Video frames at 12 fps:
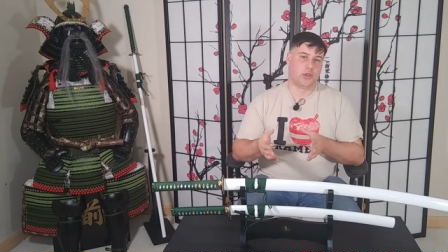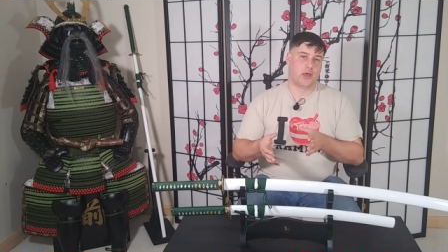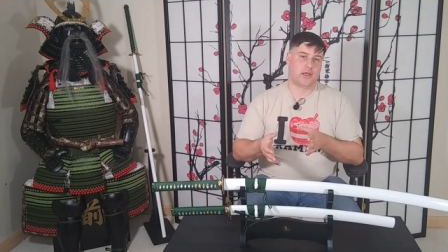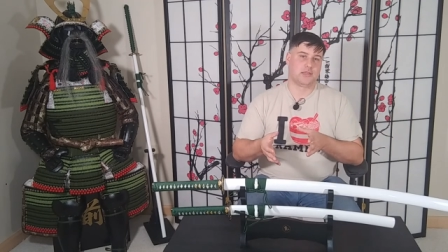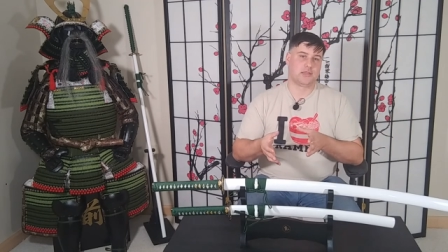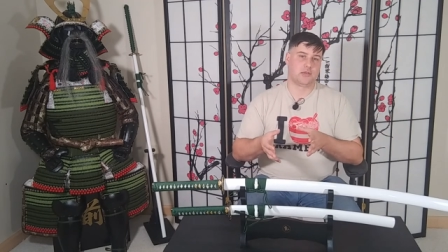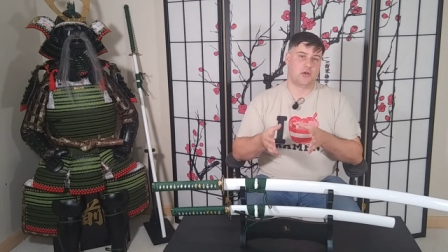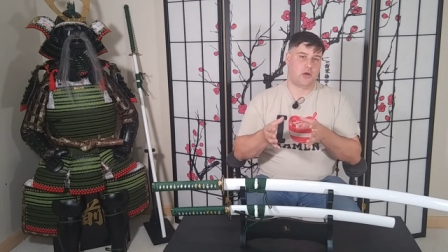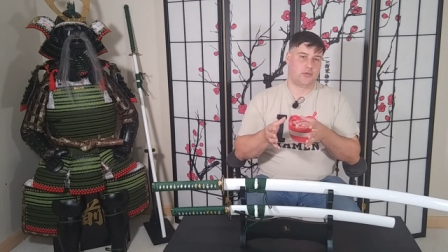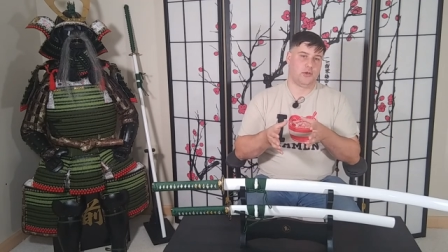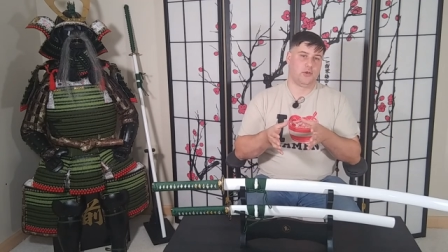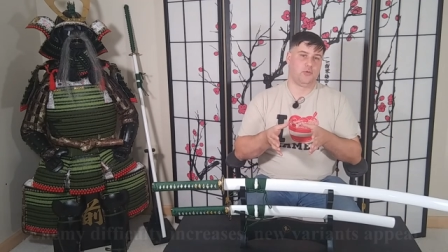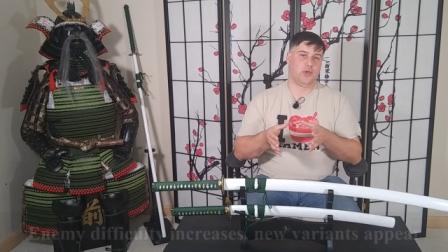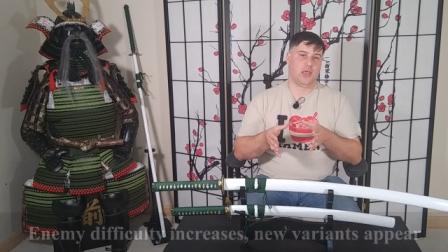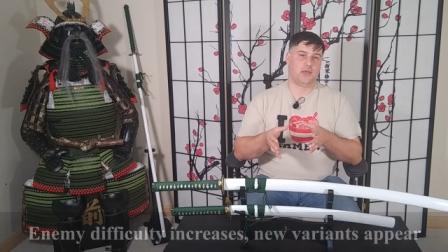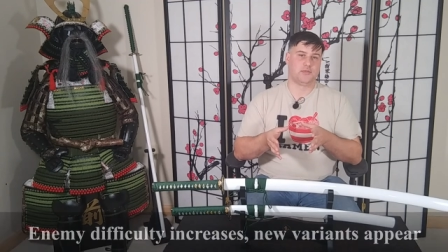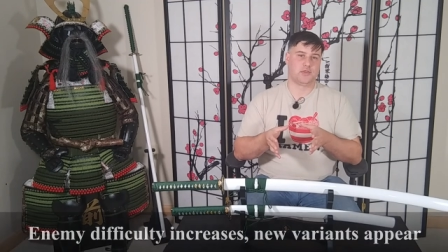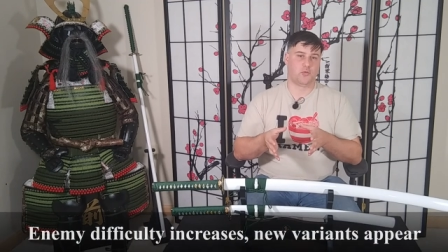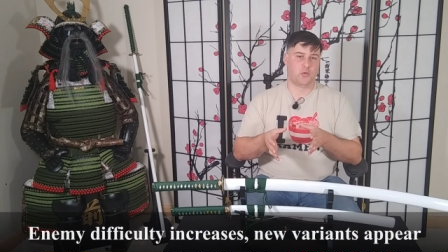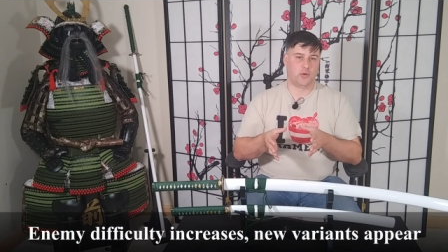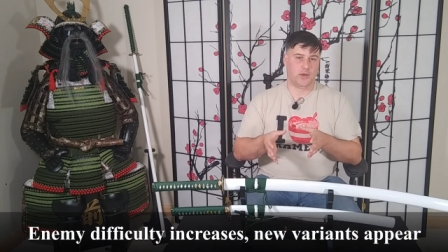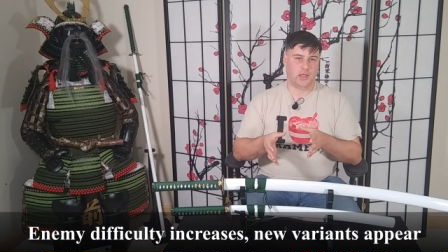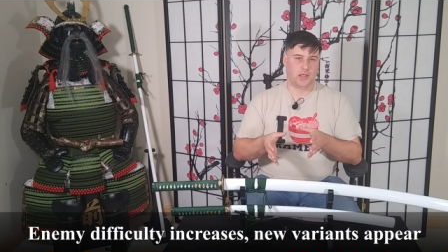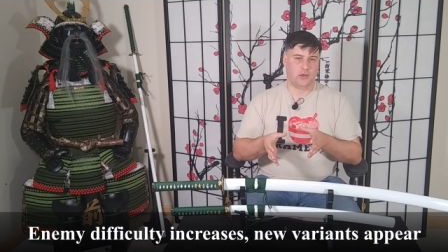Plus, on the new games for
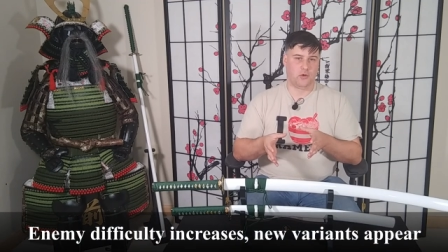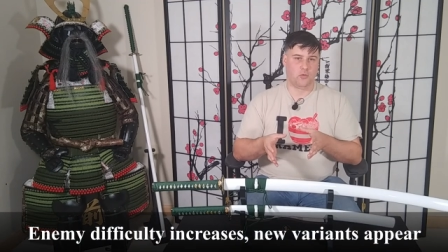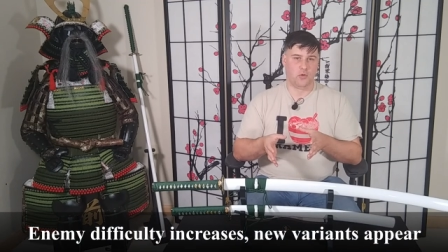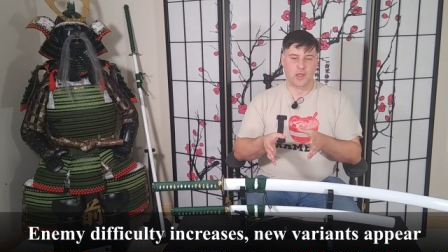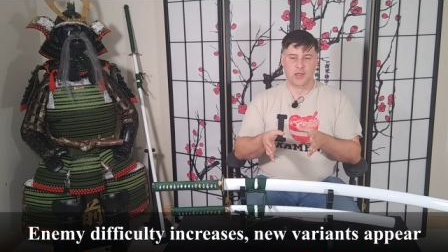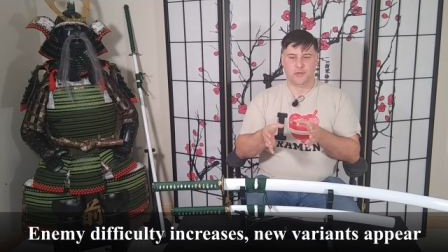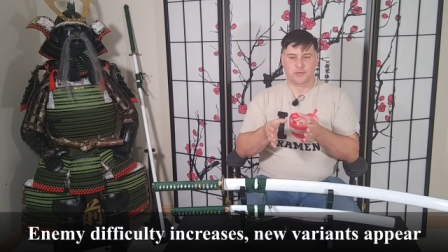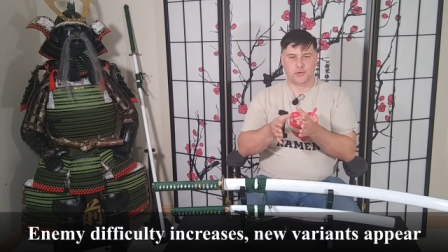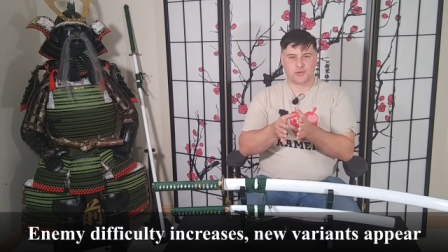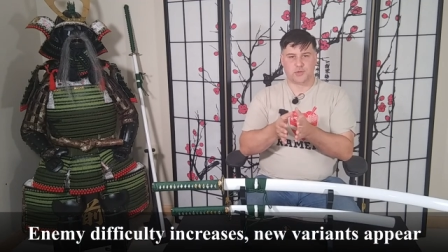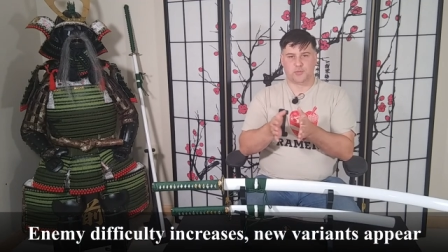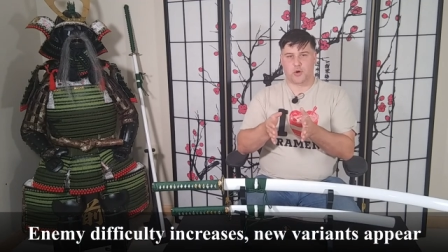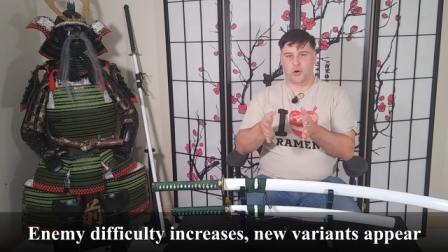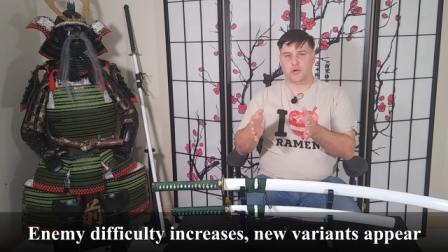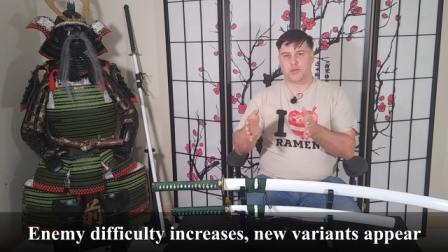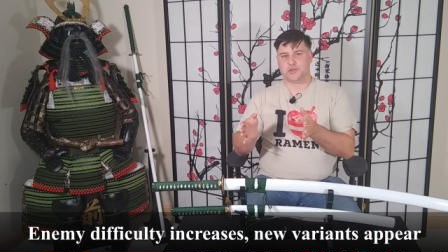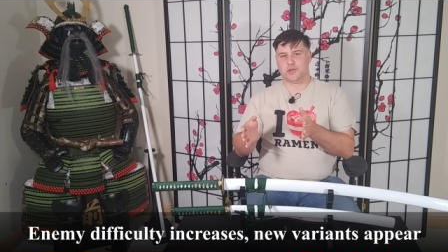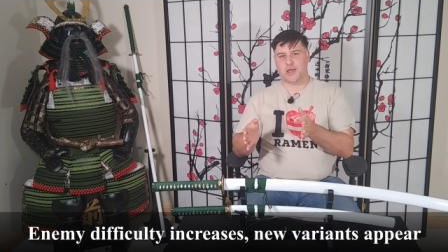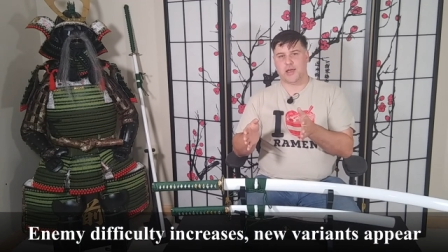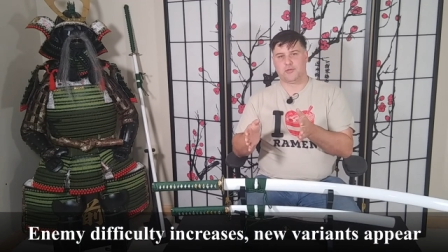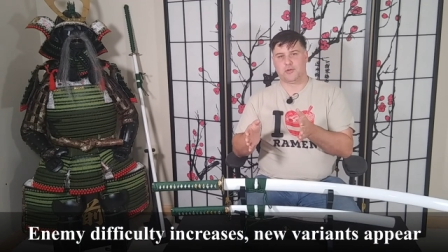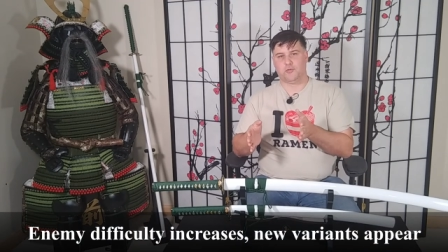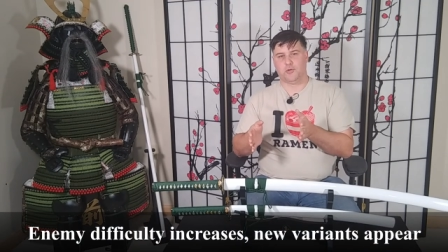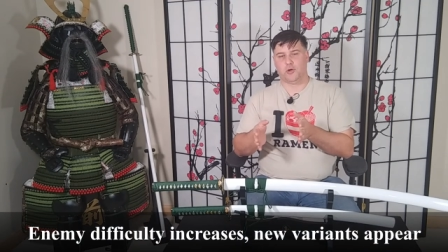Nioh, there's a bar that you have
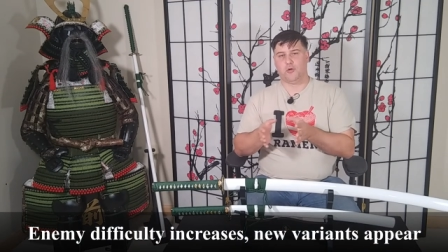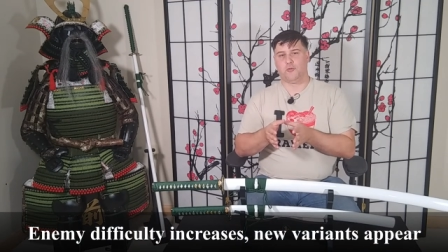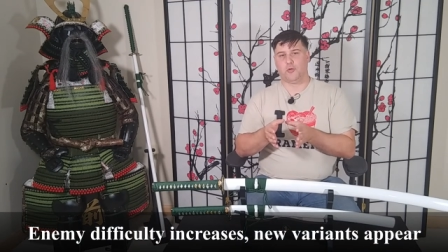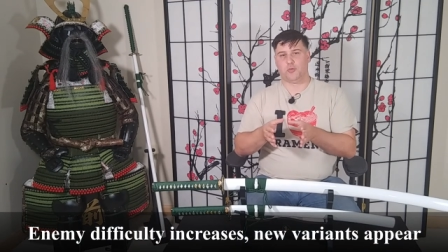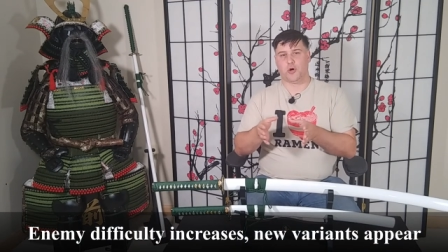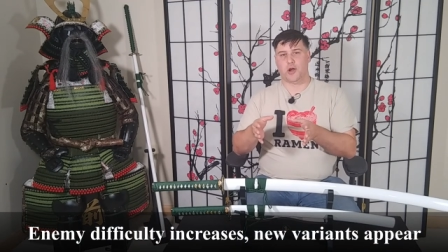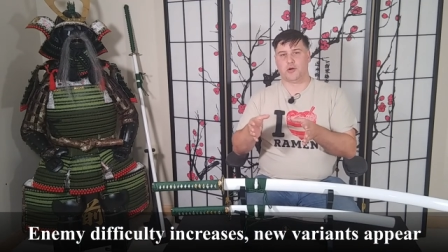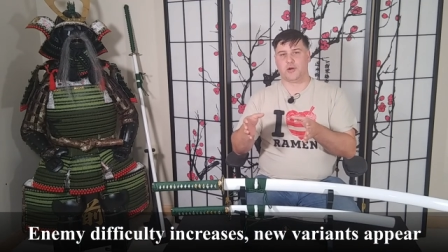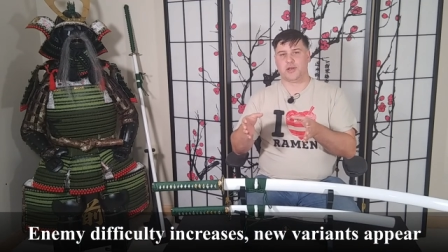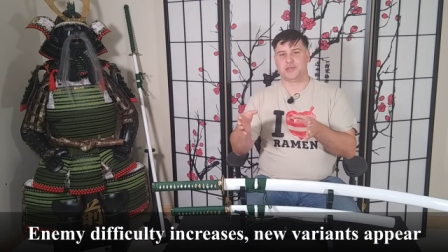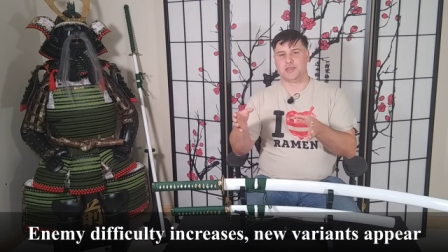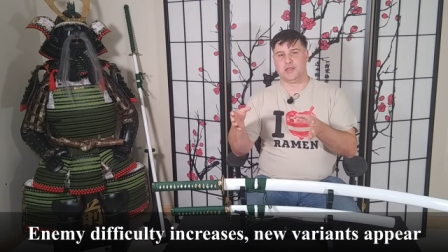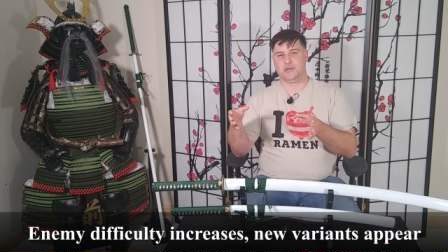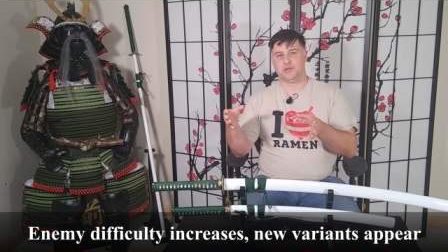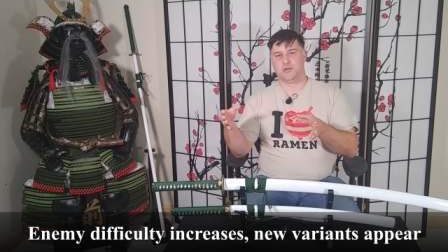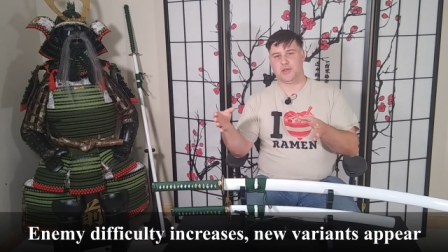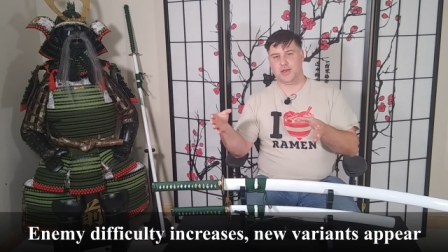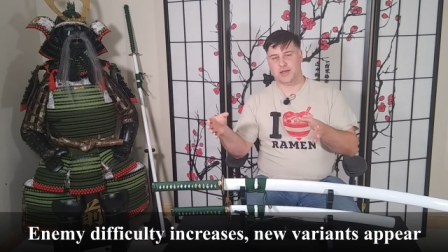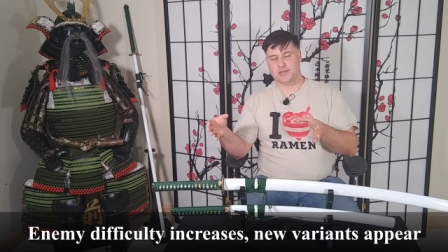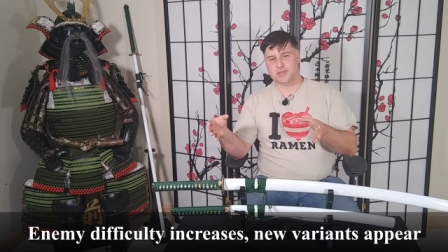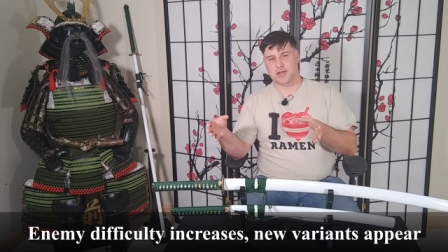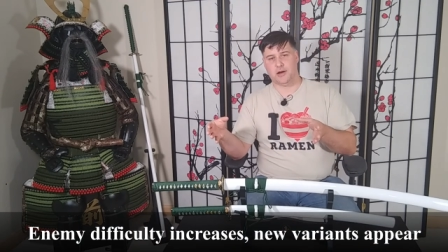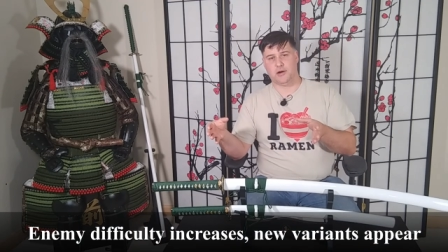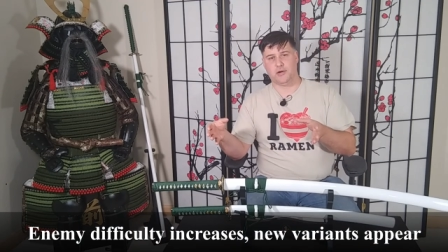to fill for progress into the
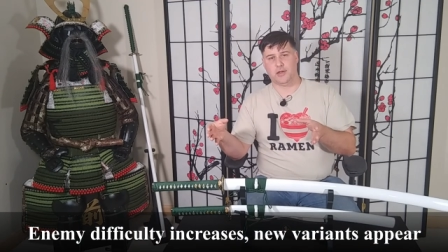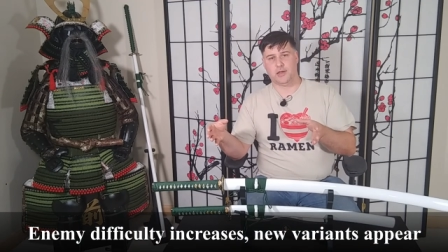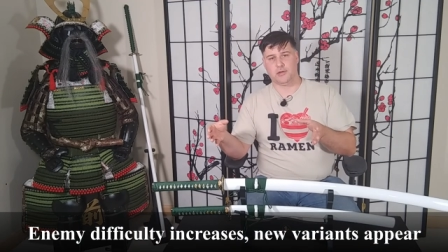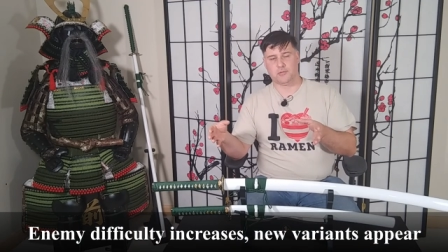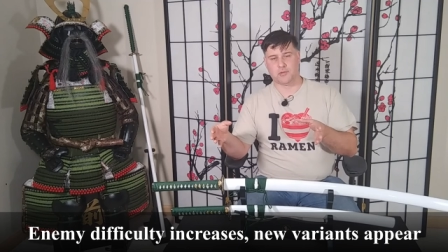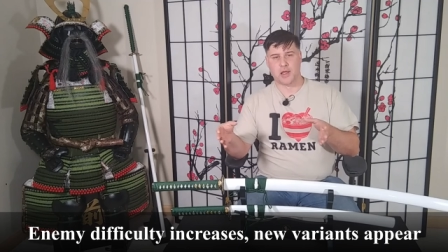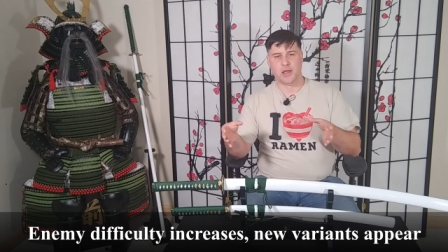next area.